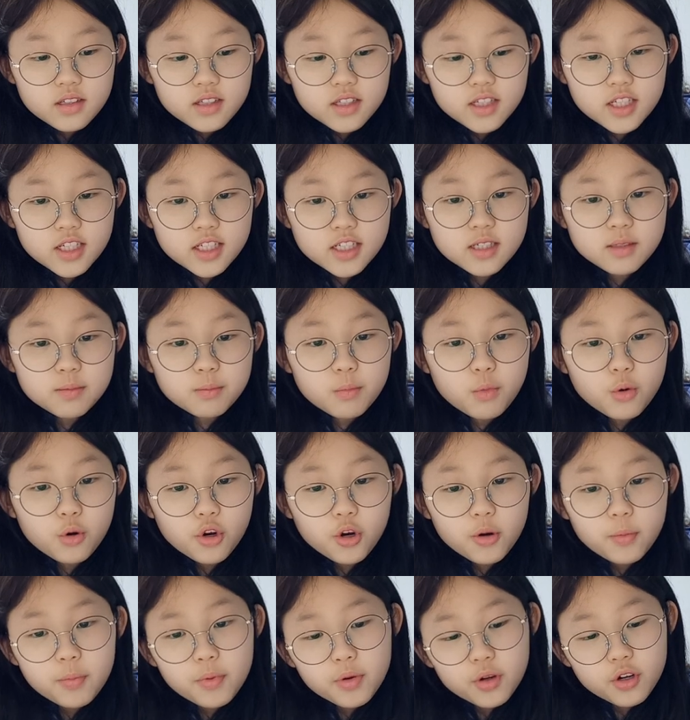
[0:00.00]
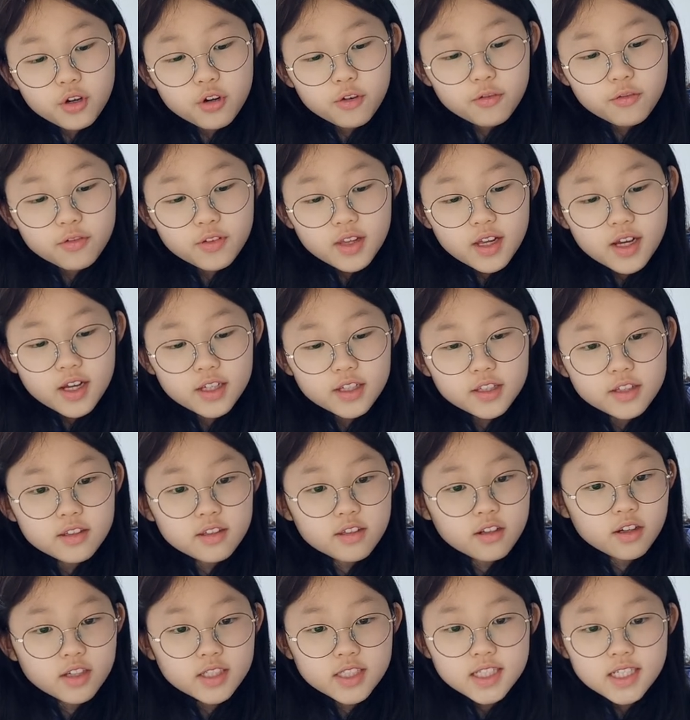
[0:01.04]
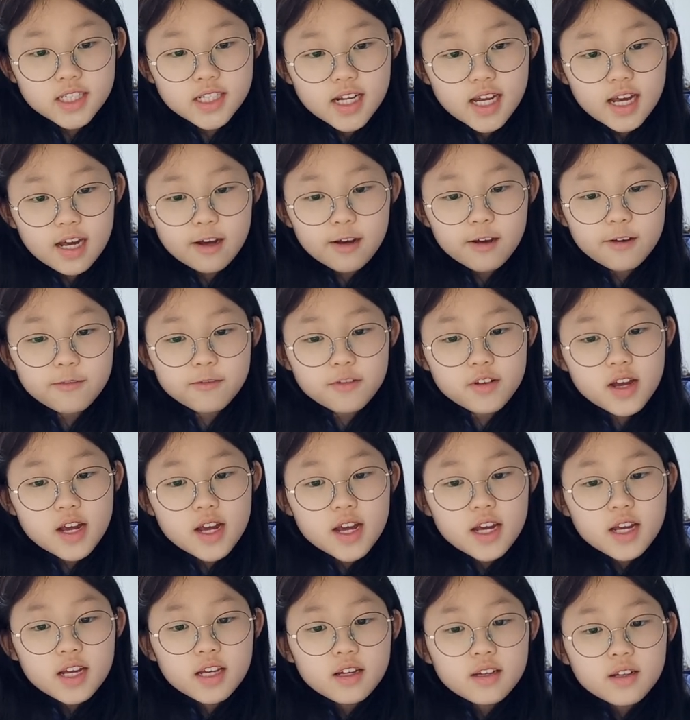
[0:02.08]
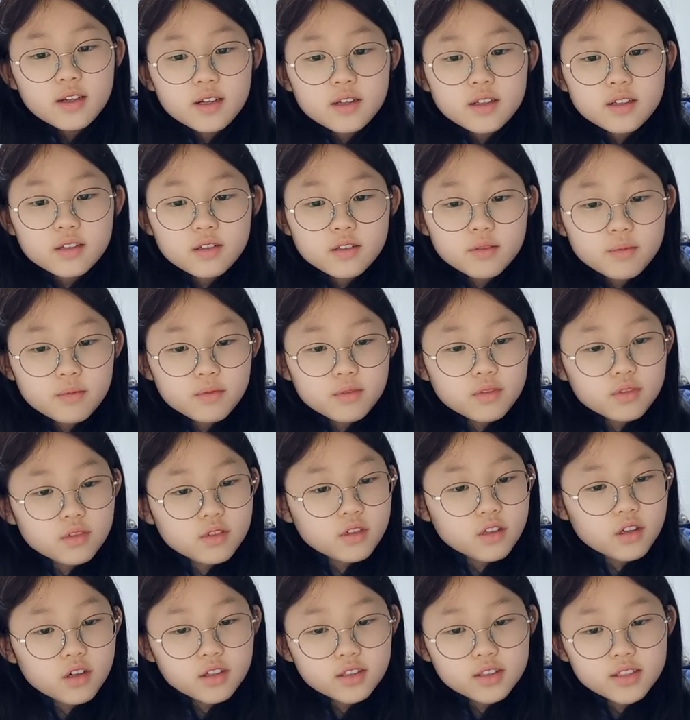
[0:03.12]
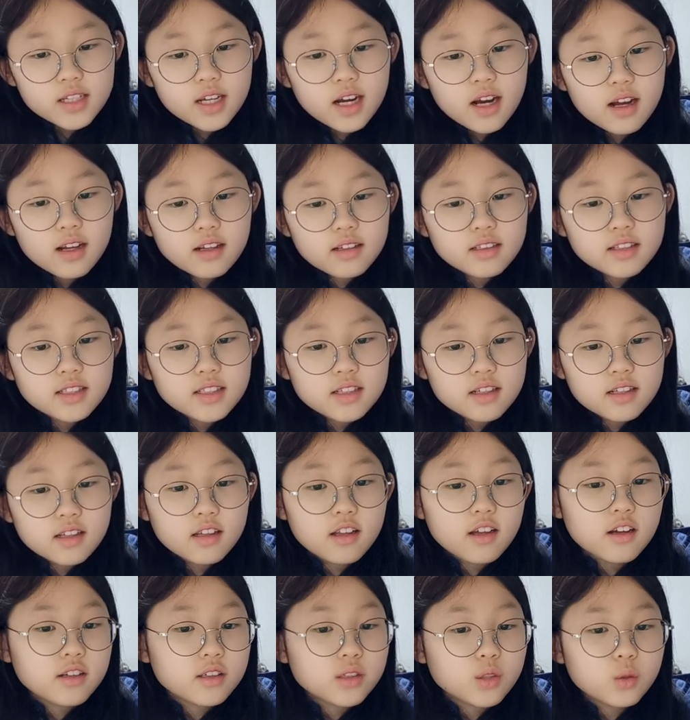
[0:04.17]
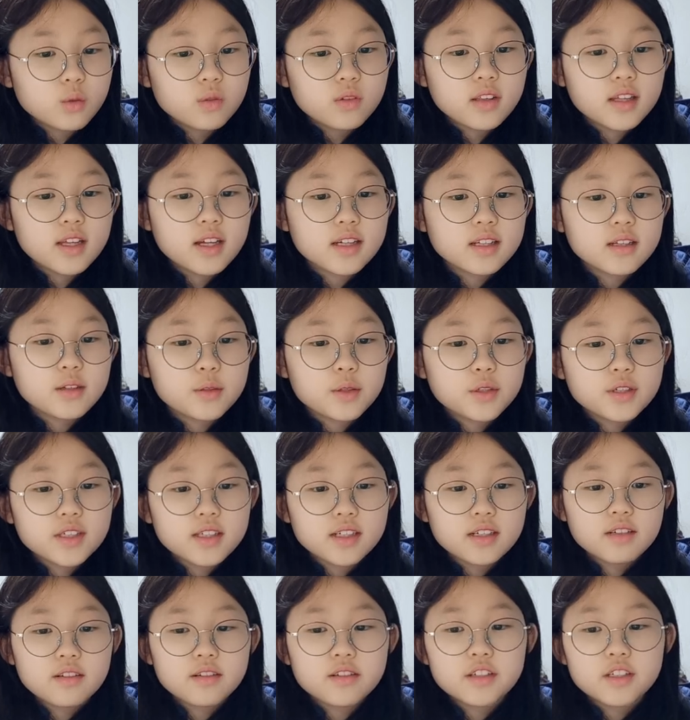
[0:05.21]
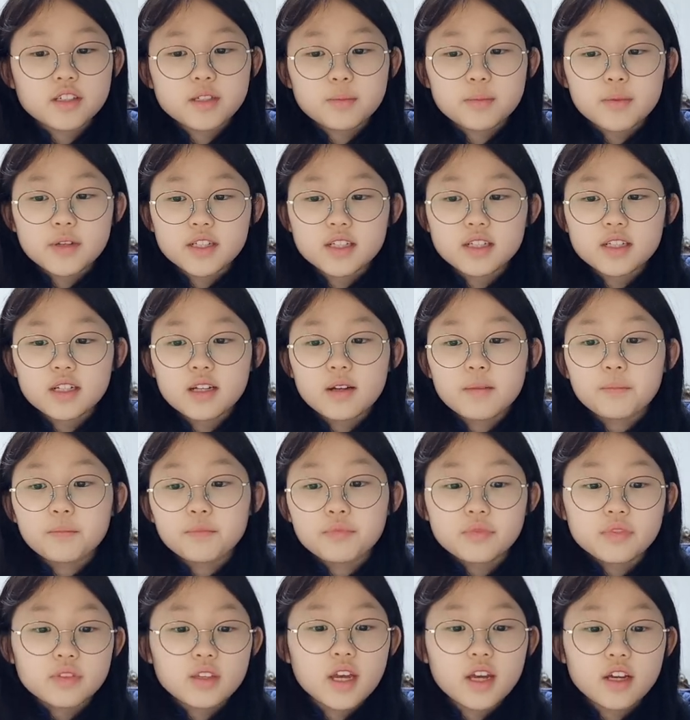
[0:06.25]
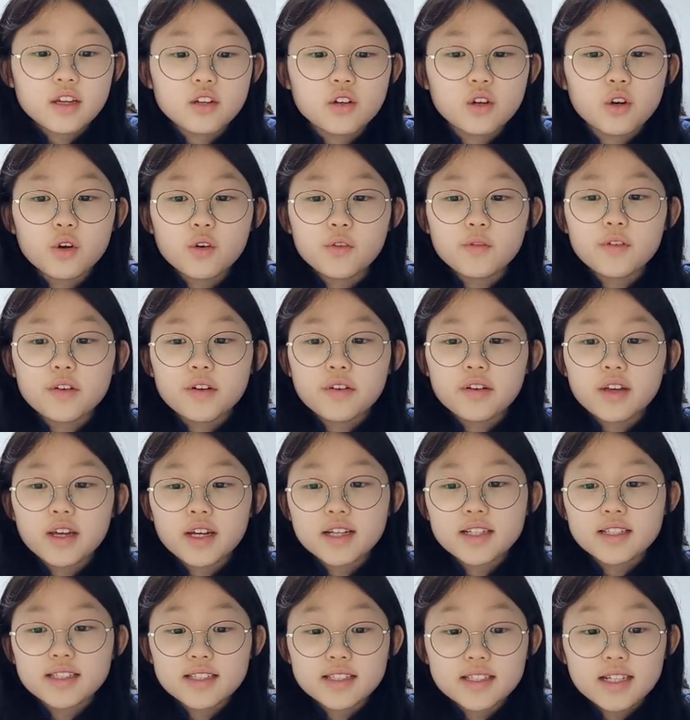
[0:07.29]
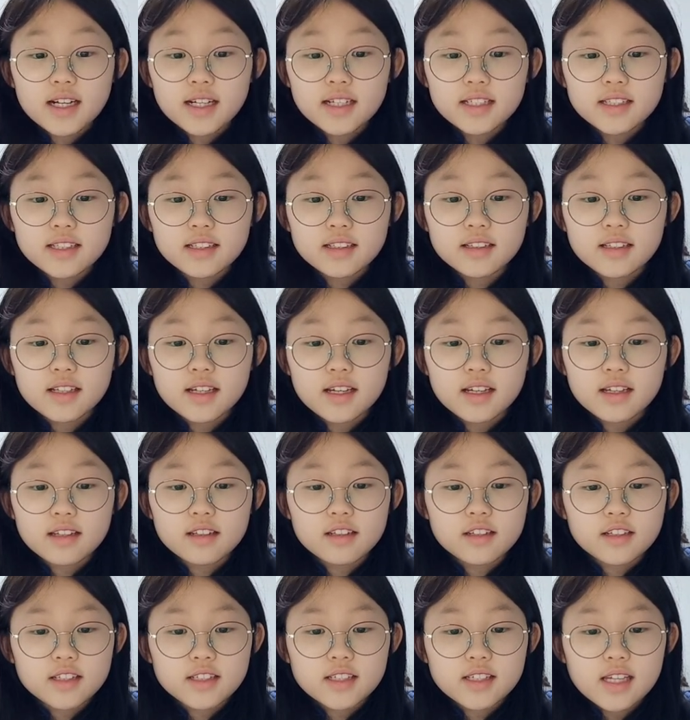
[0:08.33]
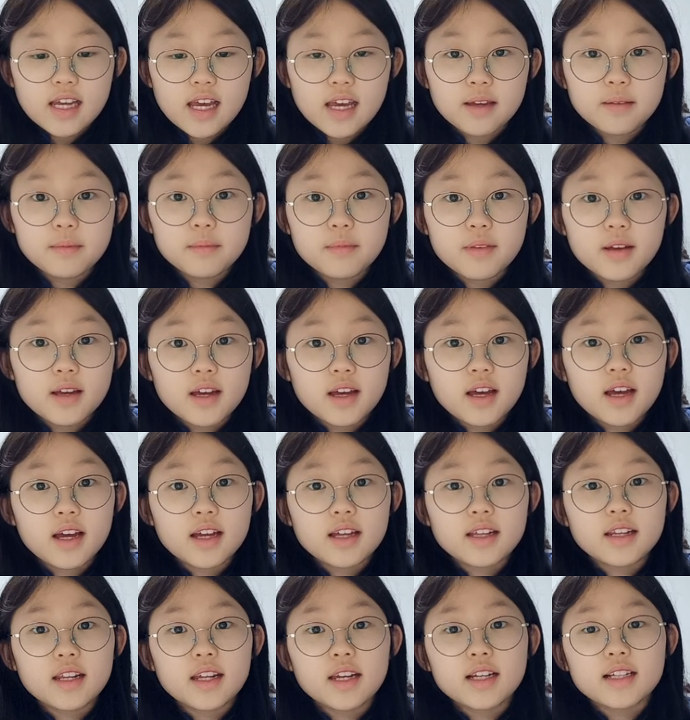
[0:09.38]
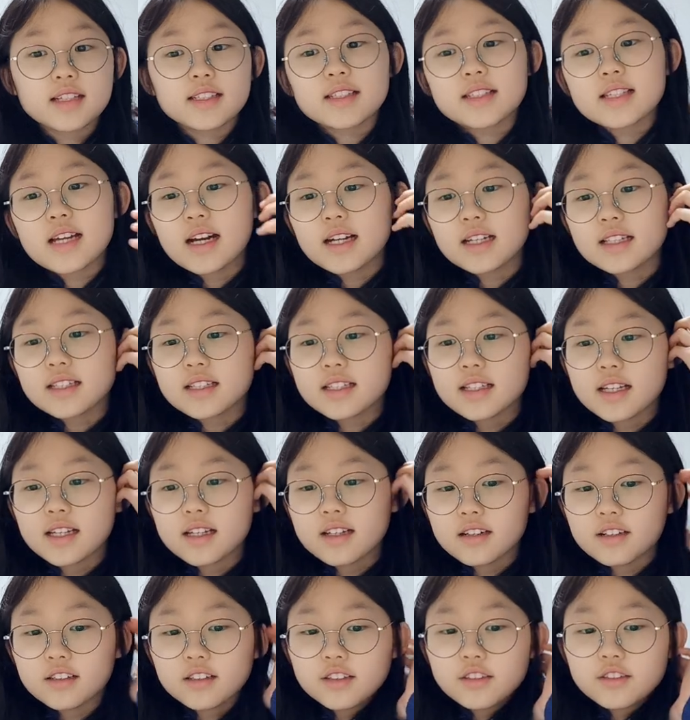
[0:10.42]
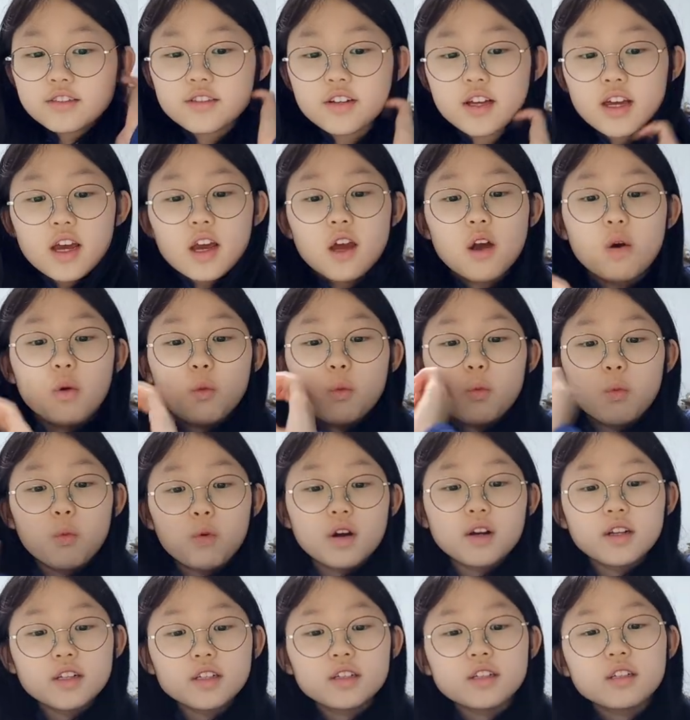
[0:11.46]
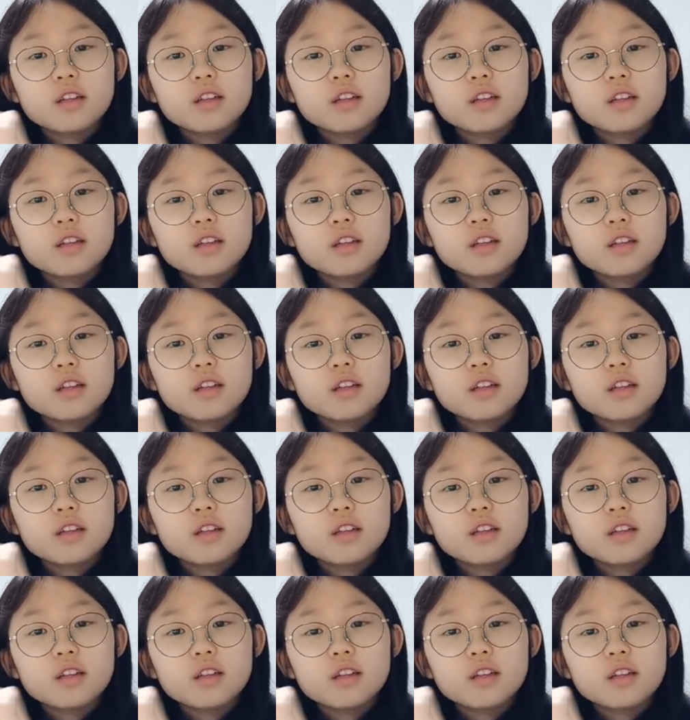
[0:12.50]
this monarch butterfly doesn't have a dolls, clocks, or lighter signals, but they go very exactly the same and exactly country. One,